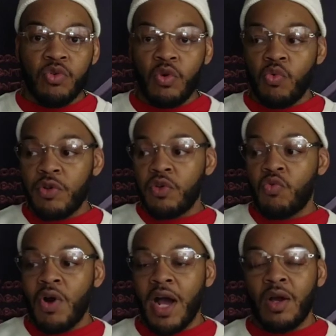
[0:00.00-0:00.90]
You could, you
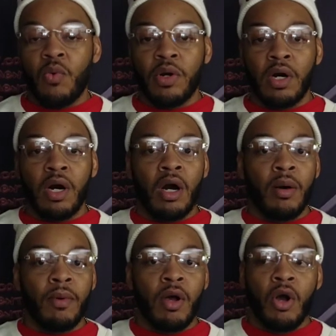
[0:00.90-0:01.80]
could rock it with a
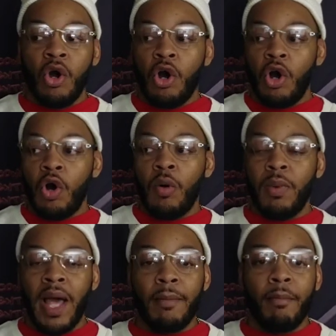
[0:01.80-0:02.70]
um all
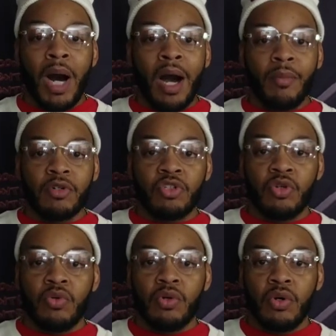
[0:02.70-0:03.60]
black bomber
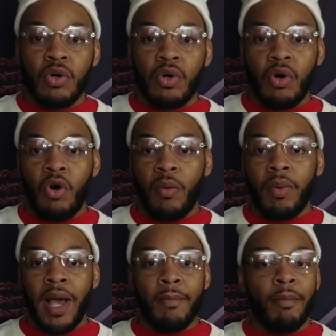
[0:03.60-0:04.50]
too, all
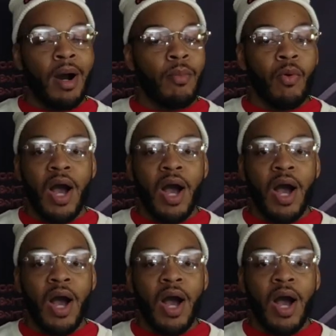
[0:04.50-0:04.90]
black bubble.